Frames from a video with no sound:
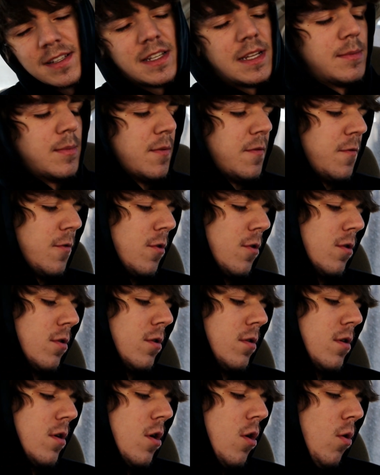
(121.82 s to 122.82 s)
I said
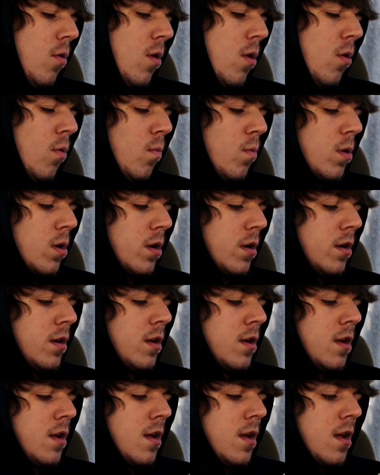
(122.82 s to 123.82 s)
before, 001.
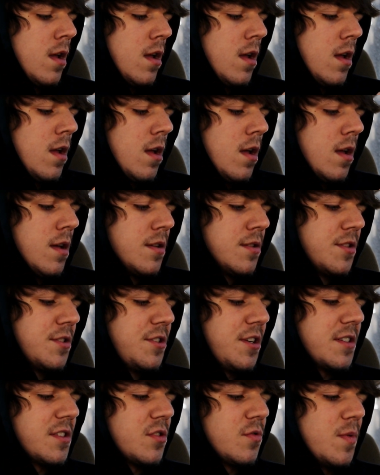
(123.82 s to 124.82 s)

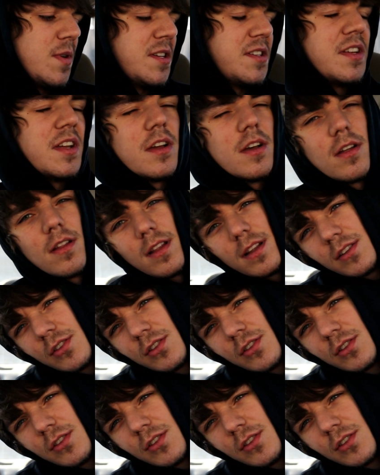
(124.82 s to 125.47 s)
Suggested retail